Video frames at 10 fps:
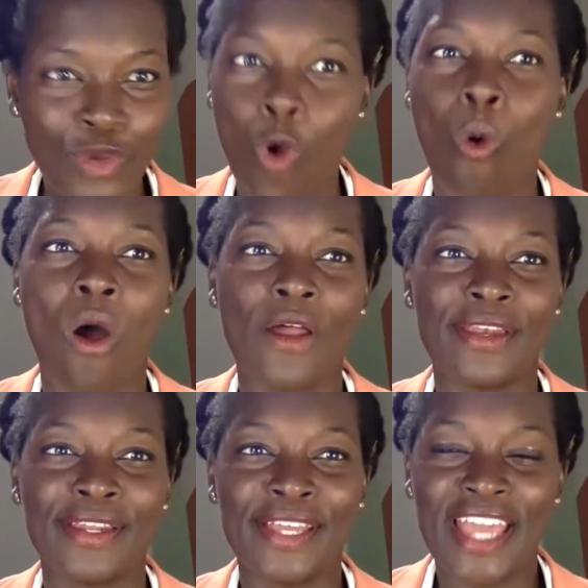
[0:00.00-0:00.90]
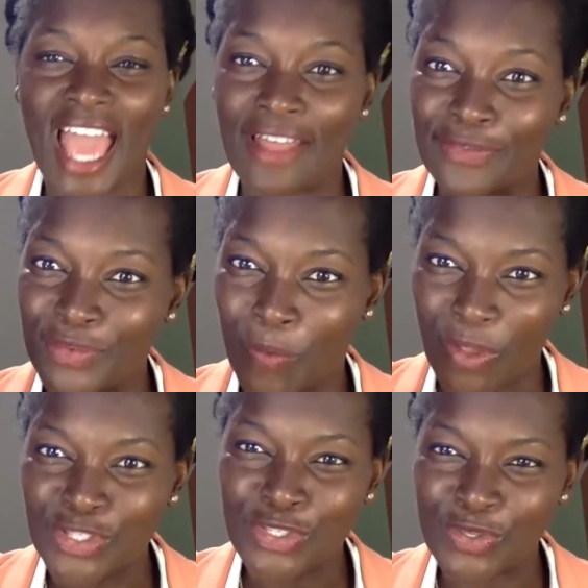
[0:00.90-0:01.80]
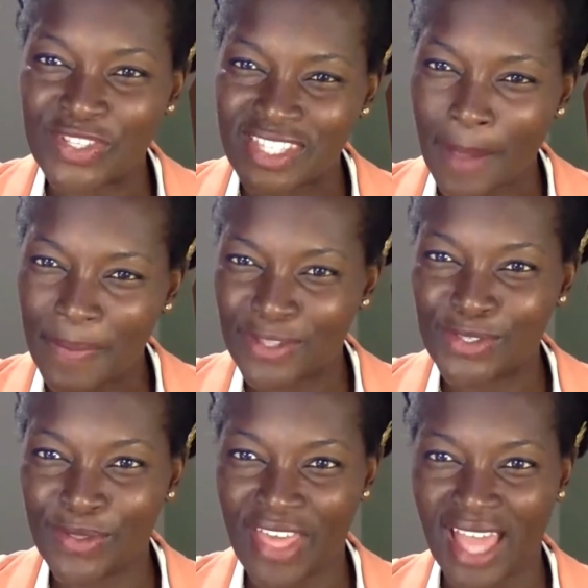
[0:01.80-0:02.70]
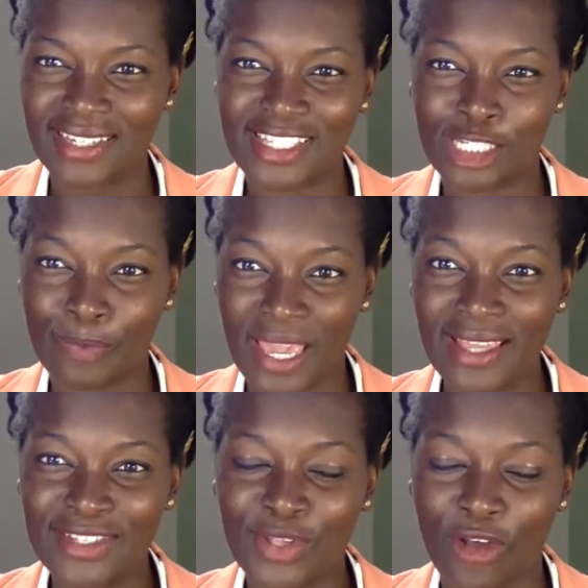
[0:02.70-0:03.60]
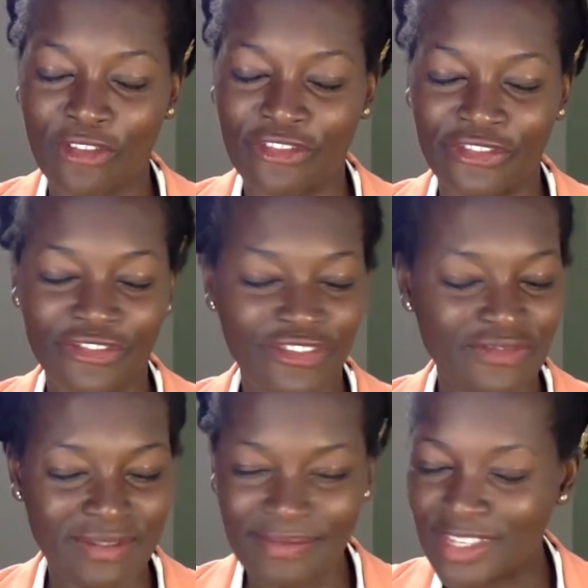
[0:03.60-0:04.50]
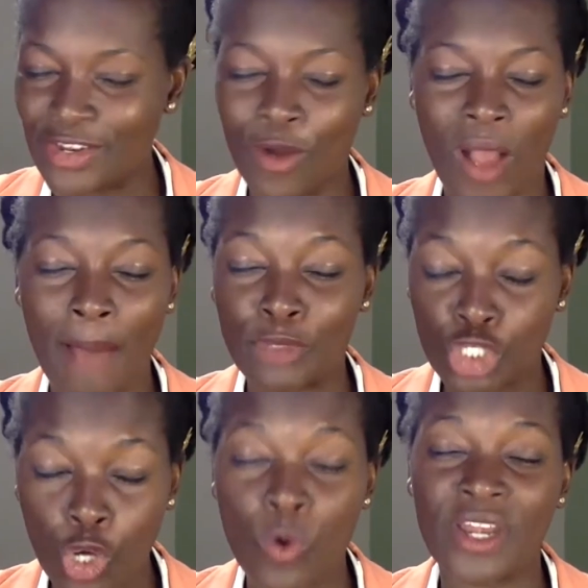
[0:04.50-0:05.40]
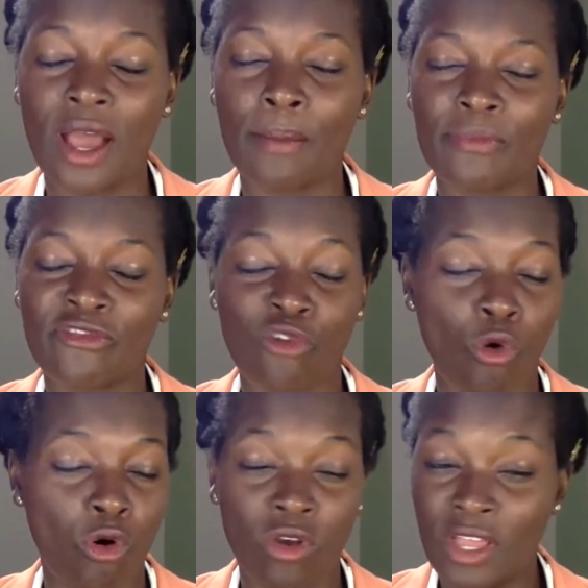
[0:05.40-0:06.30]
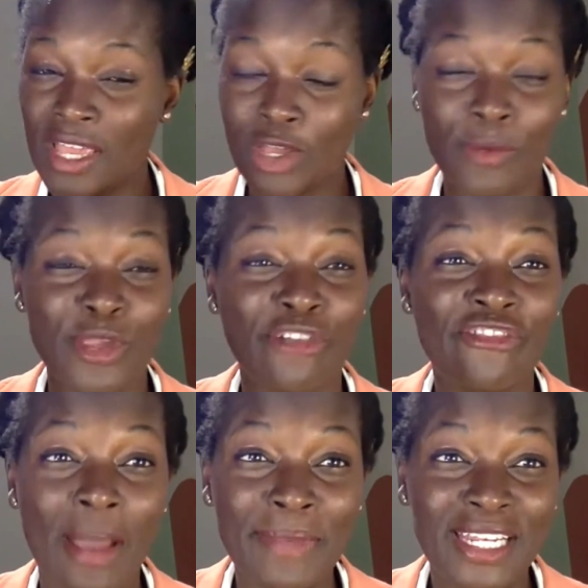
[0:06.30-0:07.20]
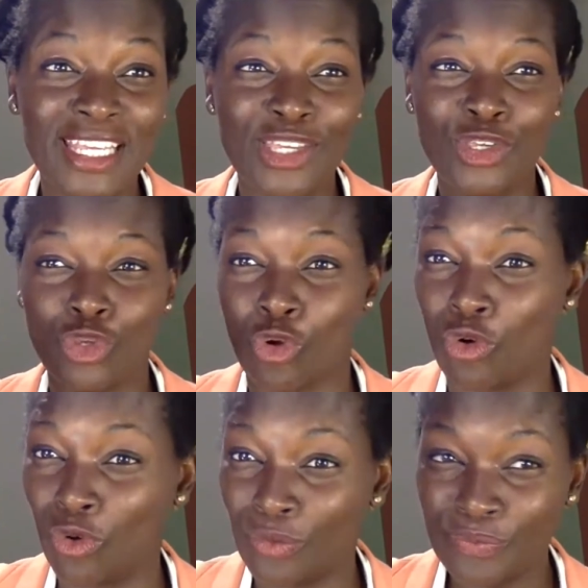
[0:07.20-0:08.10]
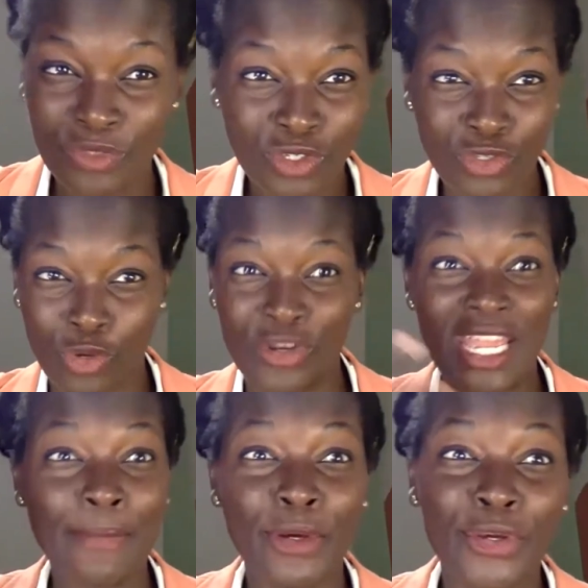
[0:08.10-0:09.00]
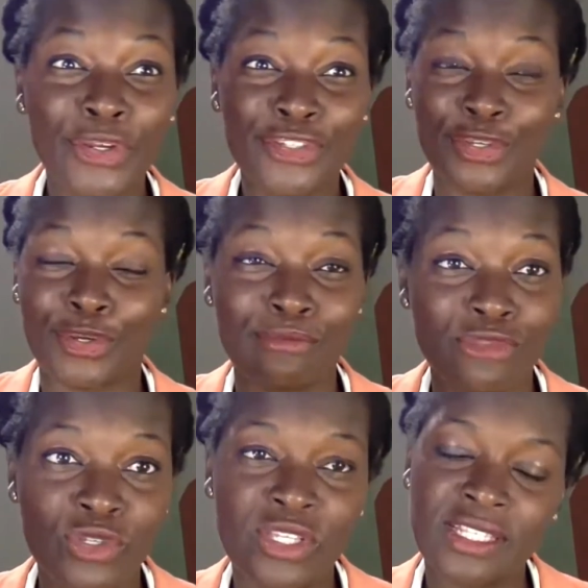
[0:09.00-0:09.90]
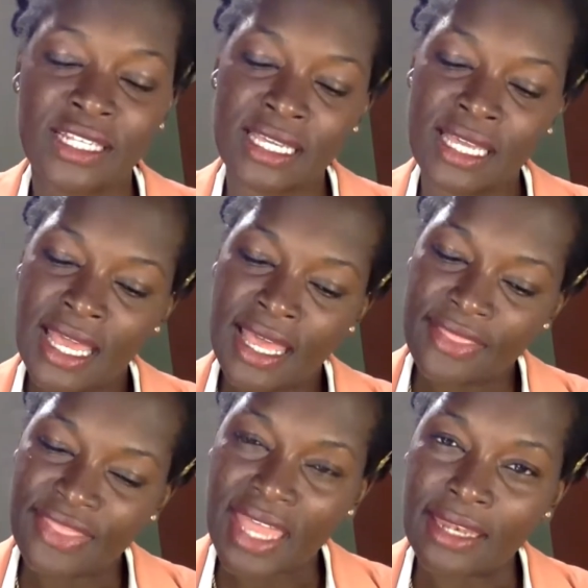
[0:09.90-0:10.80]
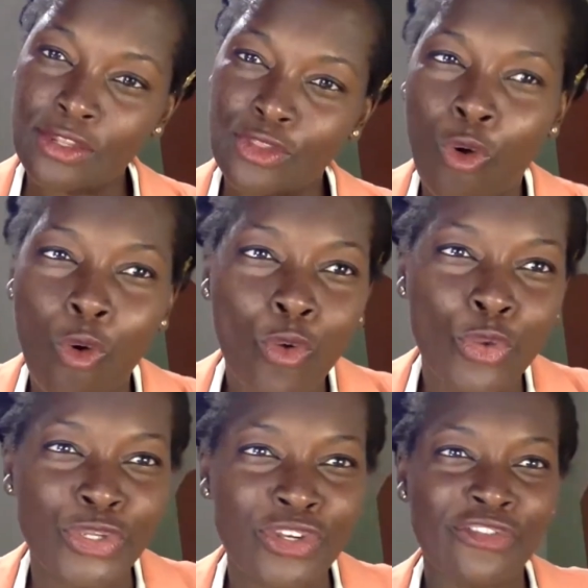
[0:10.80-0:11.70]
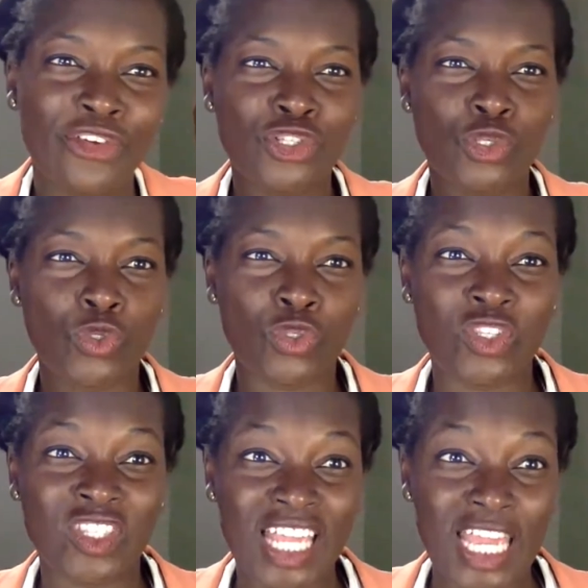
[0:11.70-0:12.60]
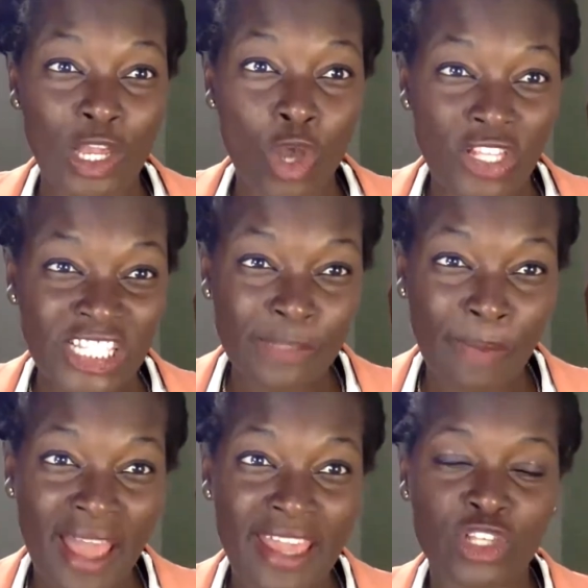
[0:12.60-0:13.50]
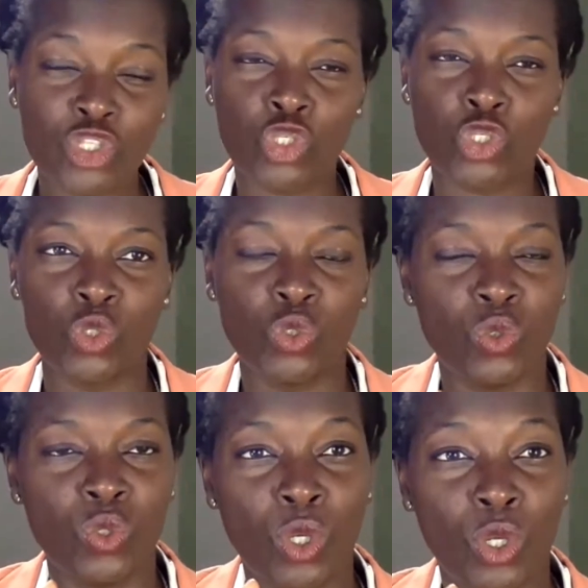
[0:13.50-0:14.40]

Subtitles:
go on? And once you step into that space of, you know, I'm showing up for your family, your neighborhood, your community, then the whole universe, so to say, conspires to